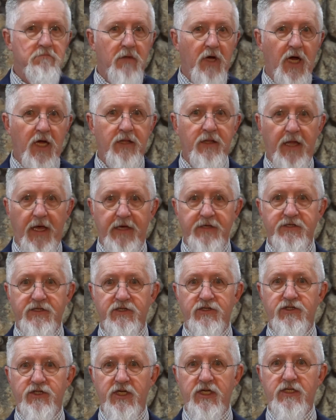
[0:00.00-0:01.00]

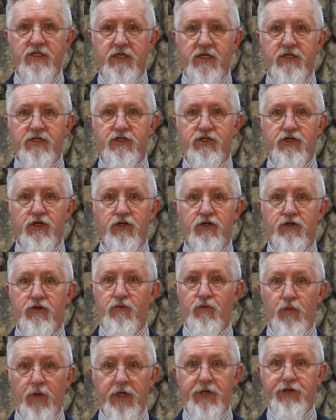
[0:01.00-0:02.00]
unless Jesus should
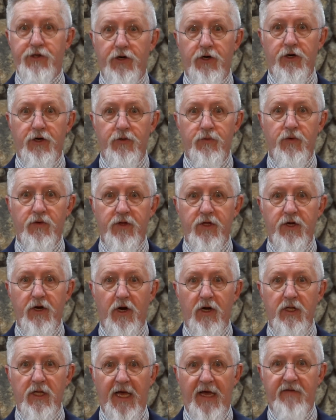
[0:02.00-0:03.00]
return within
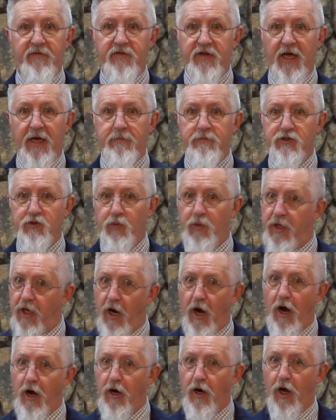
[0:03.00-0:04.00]
our lifetimes, we
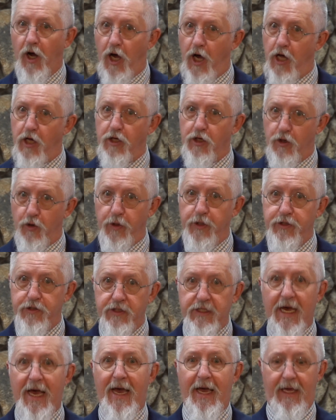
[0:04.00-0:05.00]
are all going to
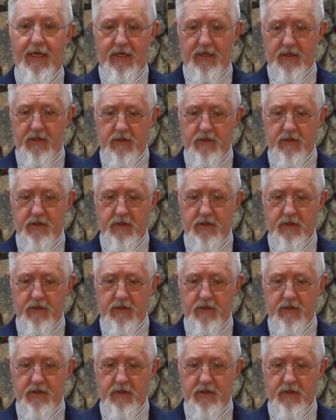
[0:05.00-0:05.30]
die.